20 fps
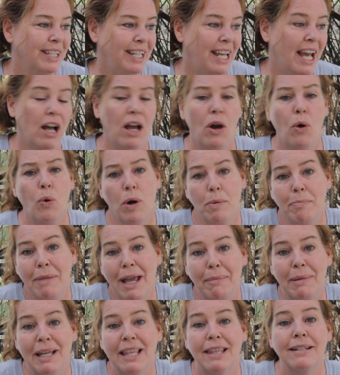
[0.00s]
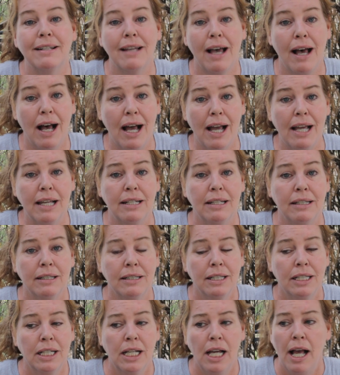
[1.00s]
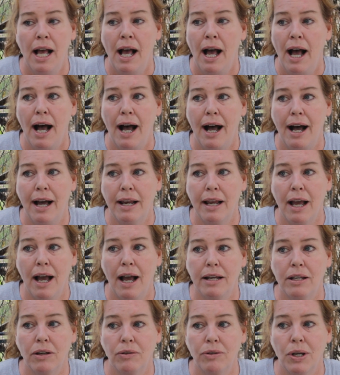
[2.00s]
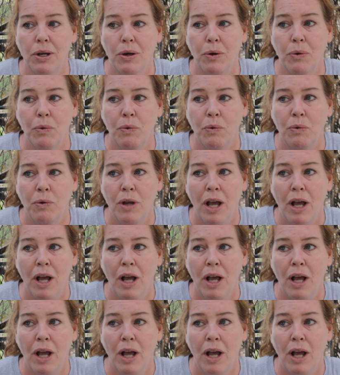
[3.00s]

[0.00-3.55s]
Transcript: Yeah. Or maybe the Tide. I, I don't know.